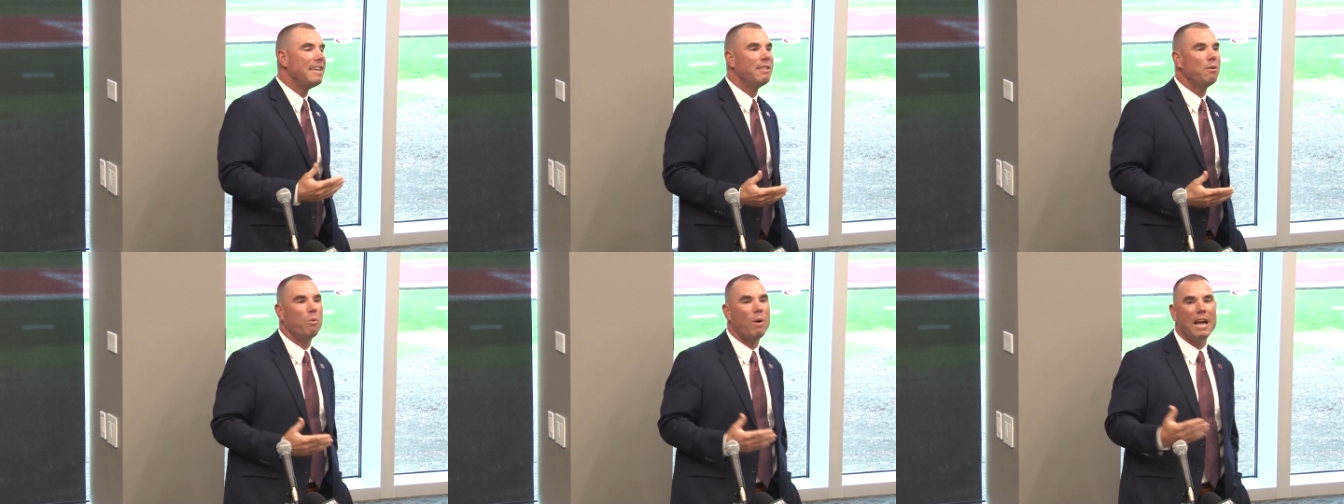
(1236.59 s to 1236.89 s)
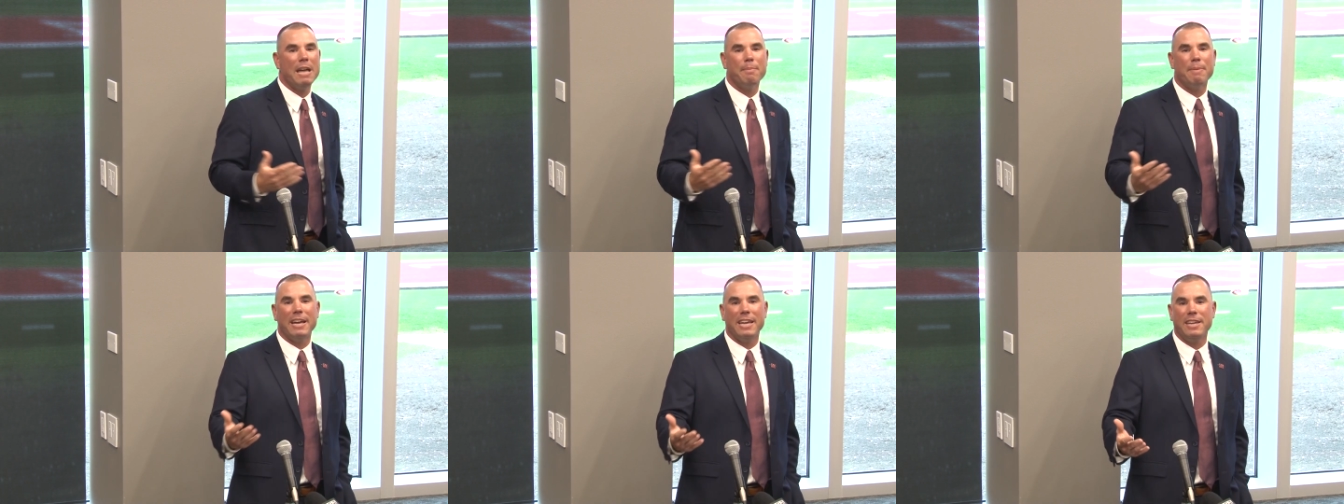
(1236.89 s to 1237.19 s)
then
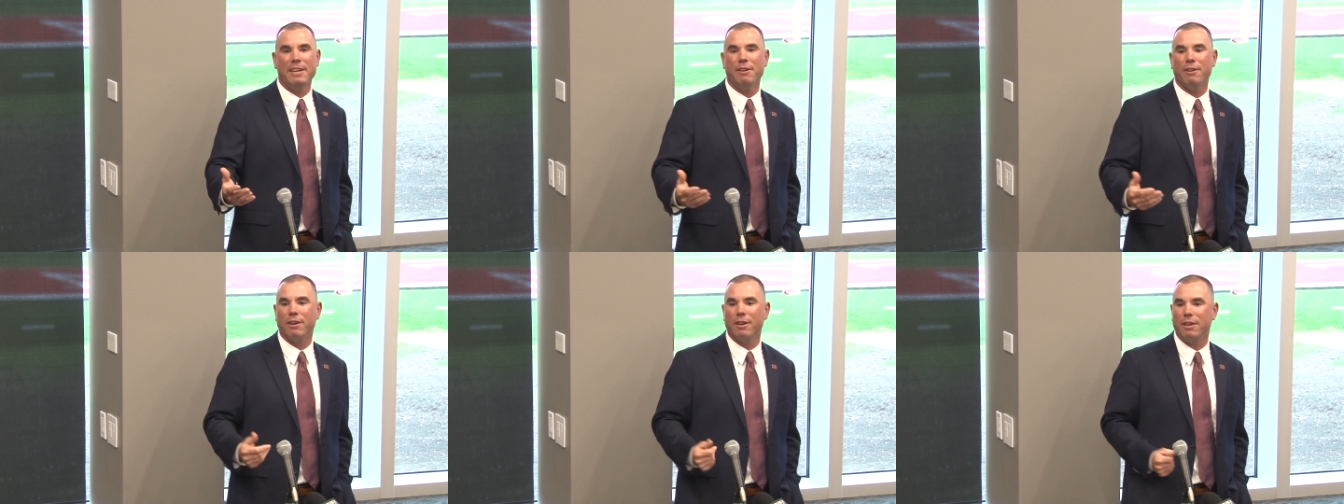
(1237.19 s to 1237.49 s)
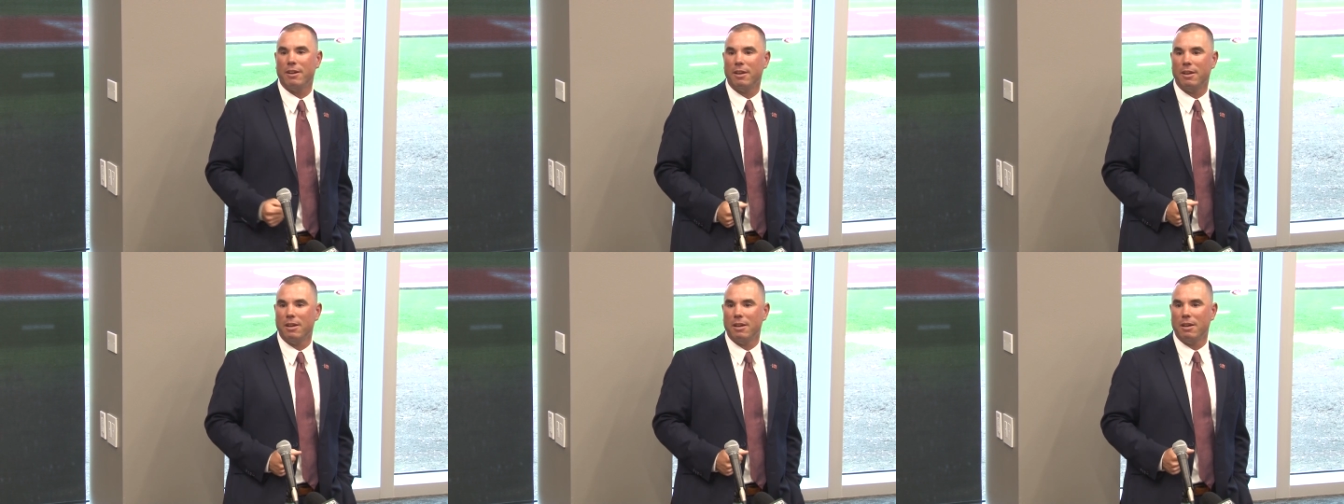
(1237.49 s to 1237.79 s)
why am I here?
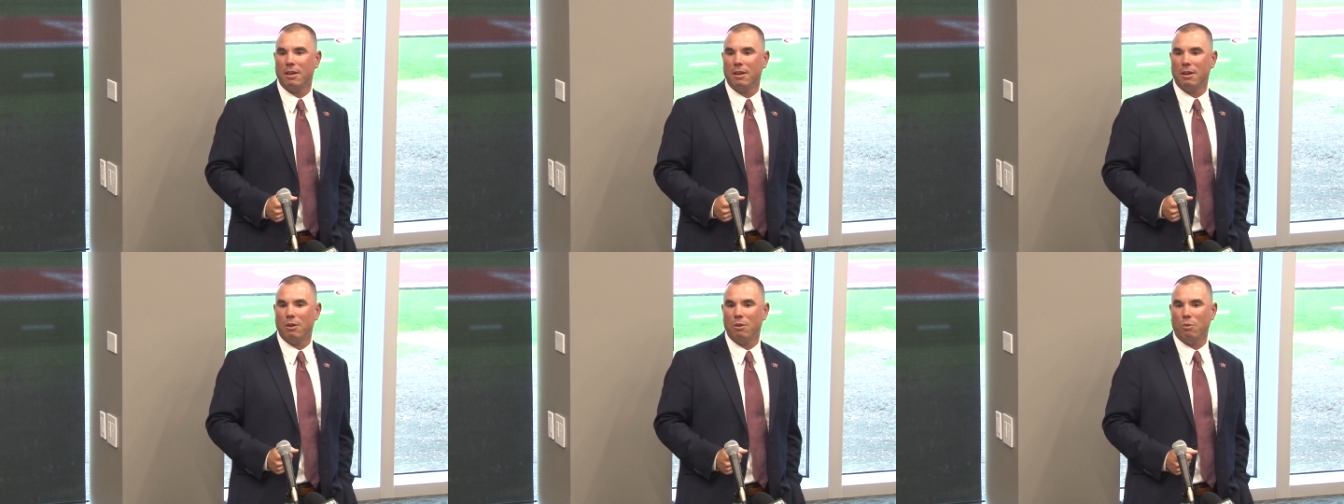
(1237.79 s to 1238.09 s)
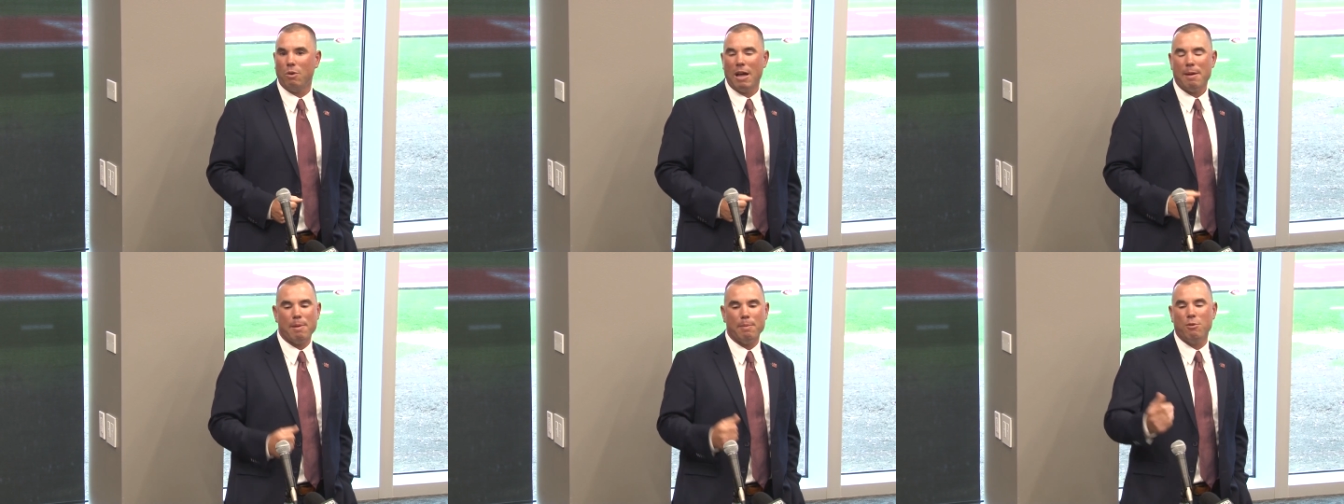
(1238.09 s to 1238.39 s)

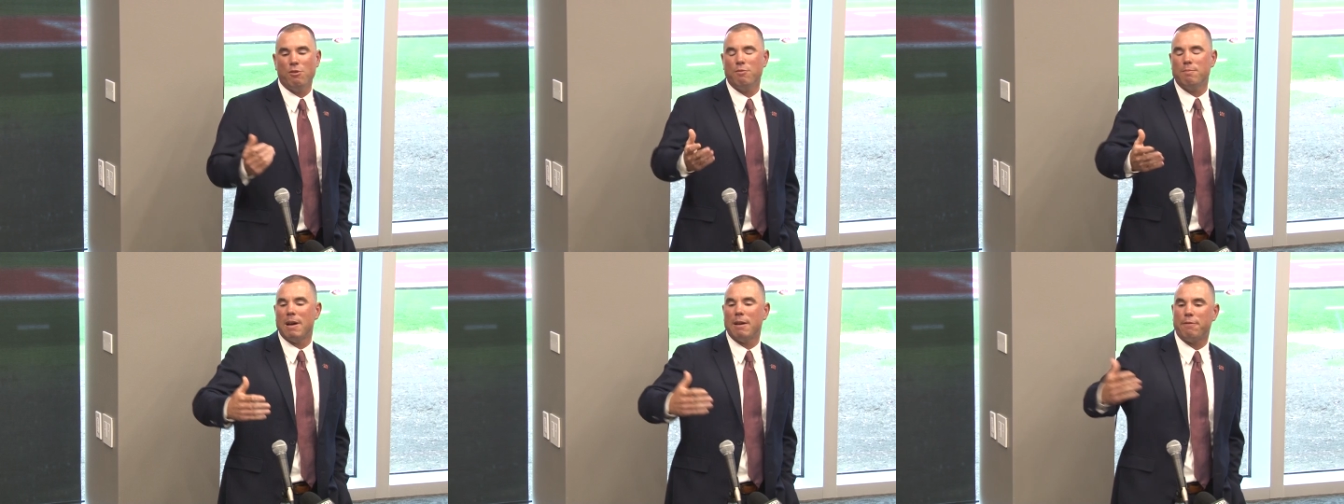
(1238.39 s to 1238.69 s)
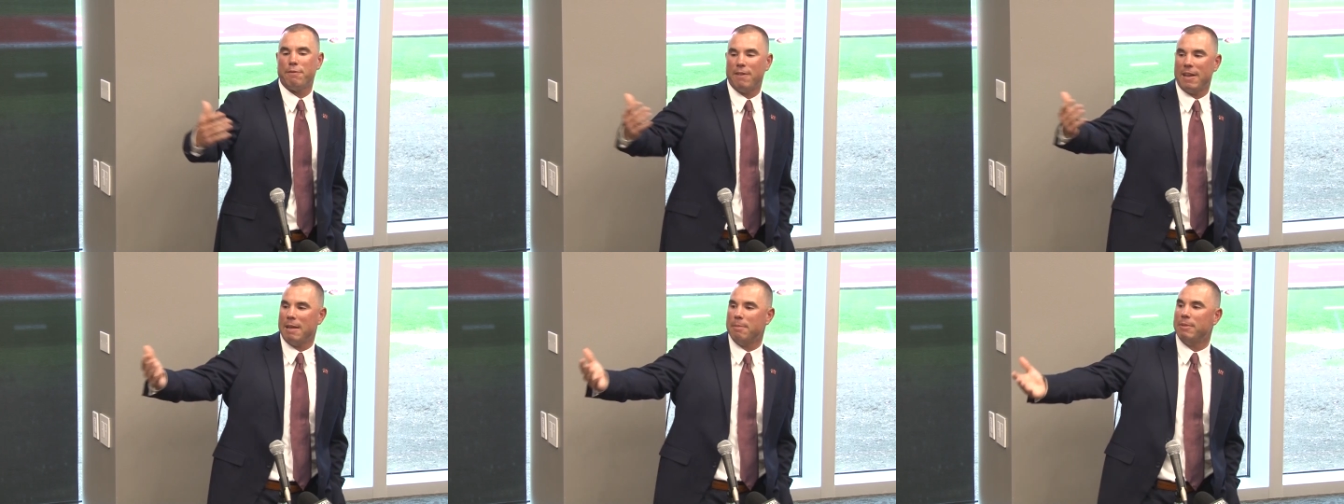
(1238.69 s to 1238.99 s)
Why am I moving my
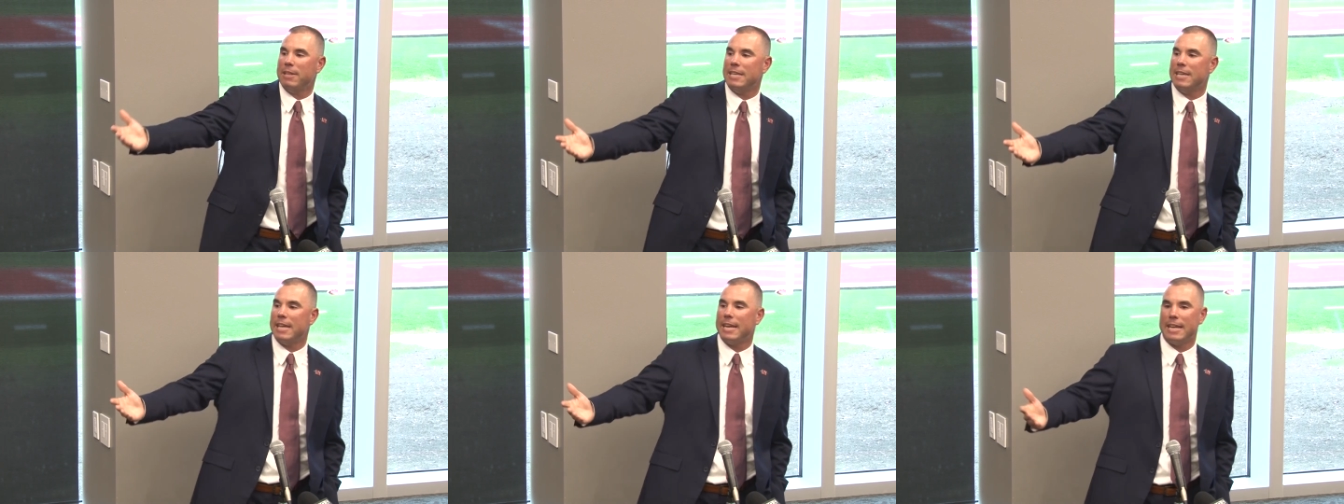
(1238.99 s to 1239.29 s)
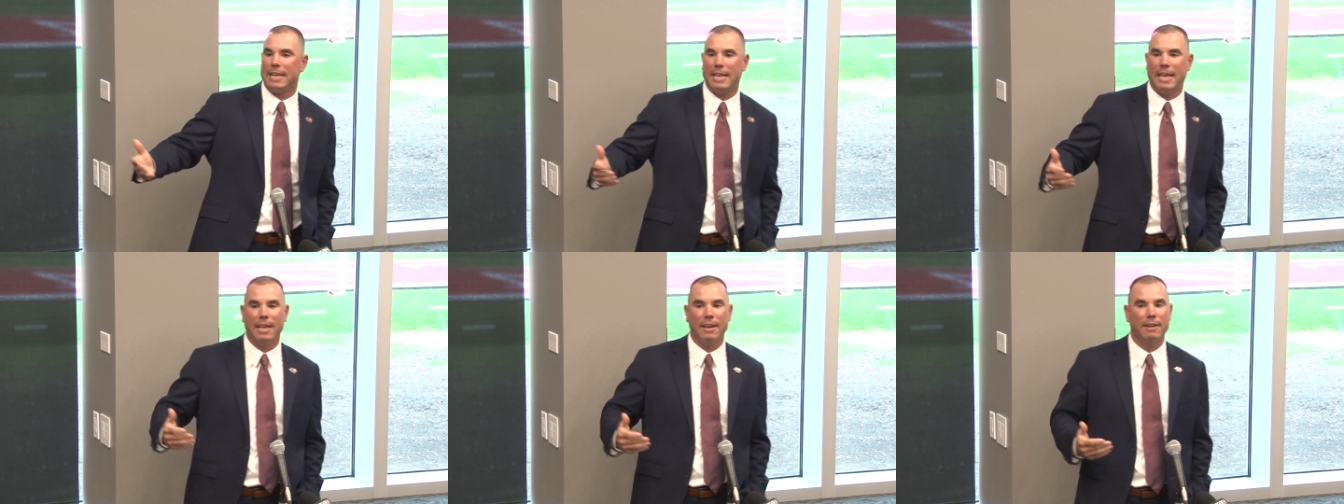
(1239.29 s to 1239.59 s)
family yet
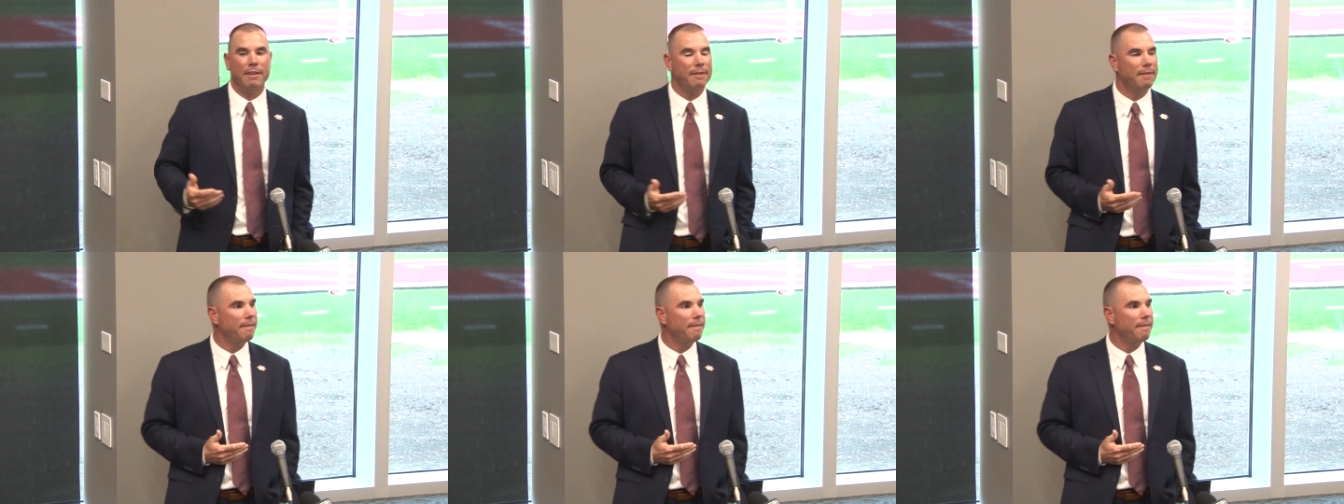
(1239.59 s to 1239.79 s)
again?